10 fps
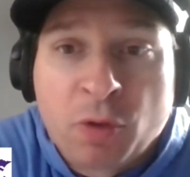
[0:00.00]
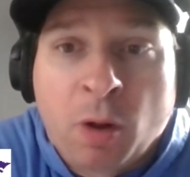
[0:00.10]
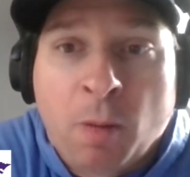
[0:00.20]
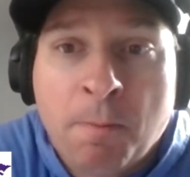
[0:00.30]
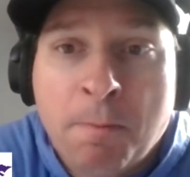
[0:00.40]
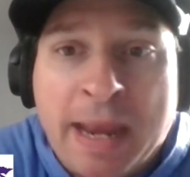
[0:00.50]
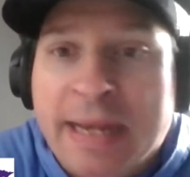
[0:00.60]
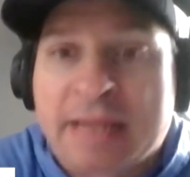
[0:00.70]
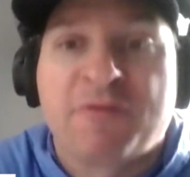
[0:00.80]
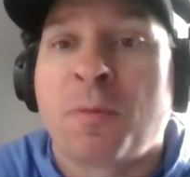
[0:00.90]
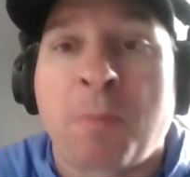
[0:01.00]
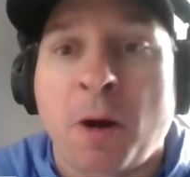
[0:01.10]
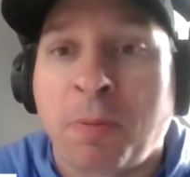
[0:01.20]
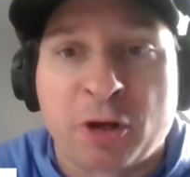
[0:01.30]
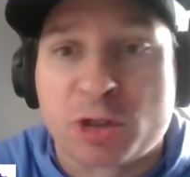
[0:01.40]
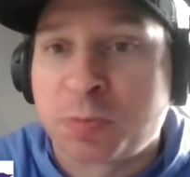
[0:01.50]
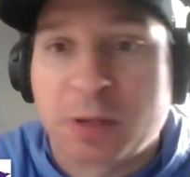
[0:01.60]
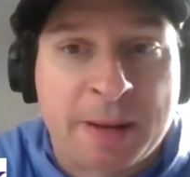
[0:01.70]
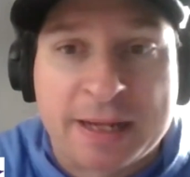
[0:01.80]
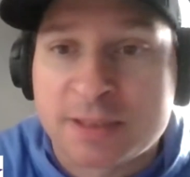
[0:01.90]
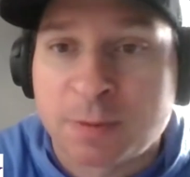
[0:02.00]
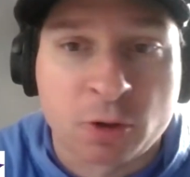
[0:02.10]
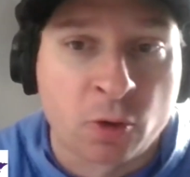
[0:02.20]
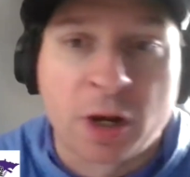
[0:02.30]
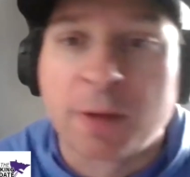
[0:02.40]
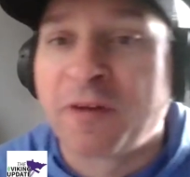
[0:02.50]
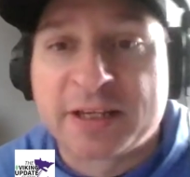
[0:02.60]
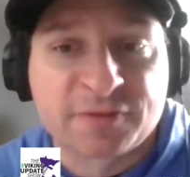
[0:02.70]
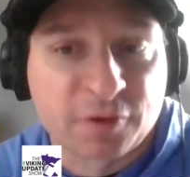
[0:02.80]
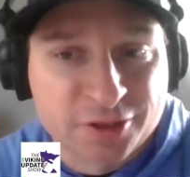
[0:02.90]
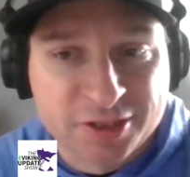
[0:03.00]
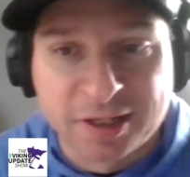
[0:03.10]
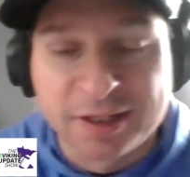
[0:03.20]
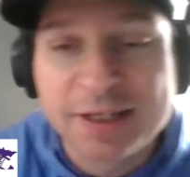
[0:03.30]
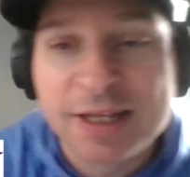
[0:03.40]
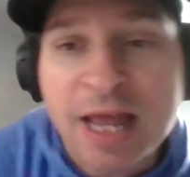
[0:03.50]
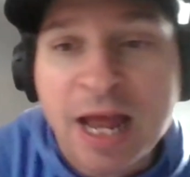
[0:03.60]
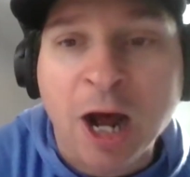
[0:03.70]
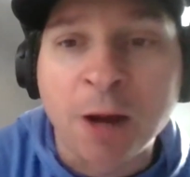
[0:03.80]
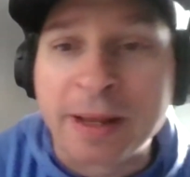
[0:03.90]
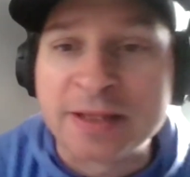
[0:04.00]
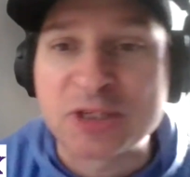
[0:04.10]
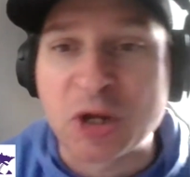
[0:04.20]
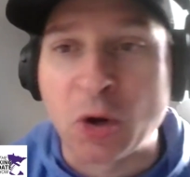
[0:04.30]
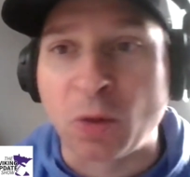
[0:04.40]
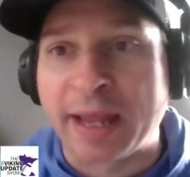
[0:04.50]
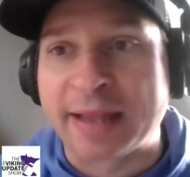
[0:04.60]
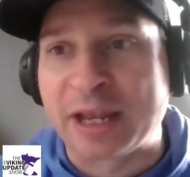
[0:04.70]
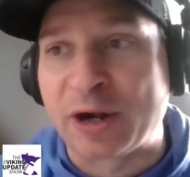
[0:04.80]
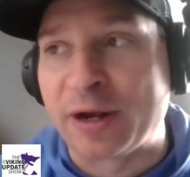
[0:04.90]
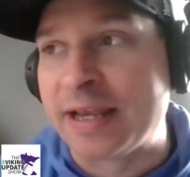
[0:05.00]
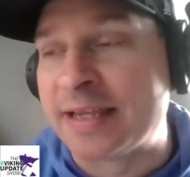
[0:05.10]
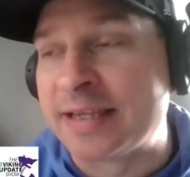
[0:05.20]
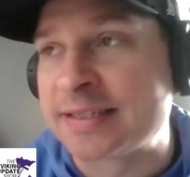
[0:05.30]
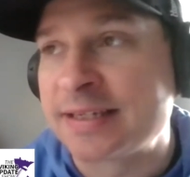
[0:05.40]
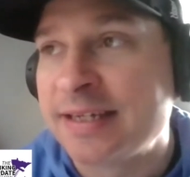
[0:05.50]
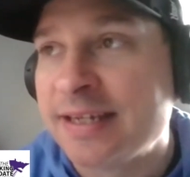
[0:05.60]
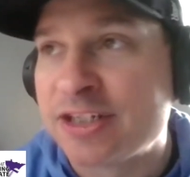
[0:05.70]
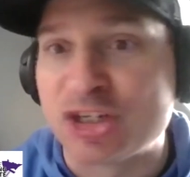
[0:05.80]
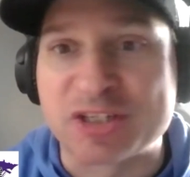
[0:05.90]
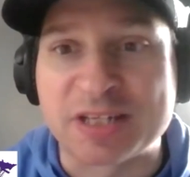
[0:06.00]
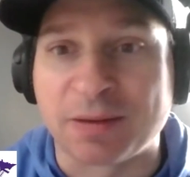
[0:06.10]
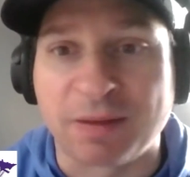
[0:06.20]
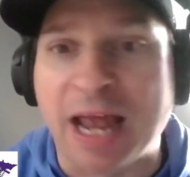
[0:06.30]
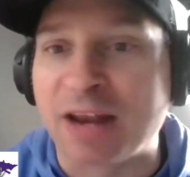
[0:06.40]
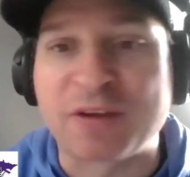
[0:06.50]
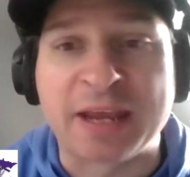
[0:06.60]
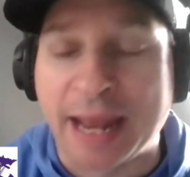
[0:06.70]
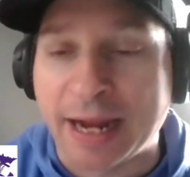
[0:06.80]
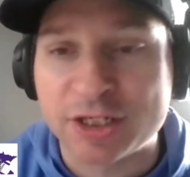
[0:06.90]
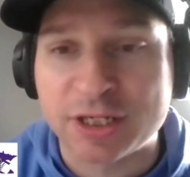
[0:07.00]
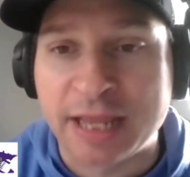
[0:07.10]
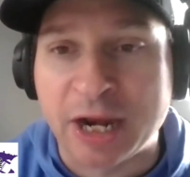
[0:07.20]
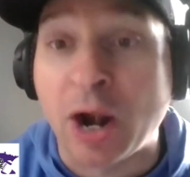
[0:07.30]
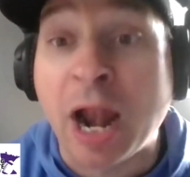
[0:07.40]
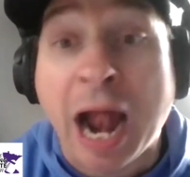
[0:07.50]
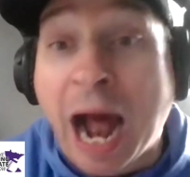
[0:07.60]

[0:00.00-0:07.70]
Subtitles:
Many football players played basketball growing up, vice versa. And so like there is just a lot of connection there.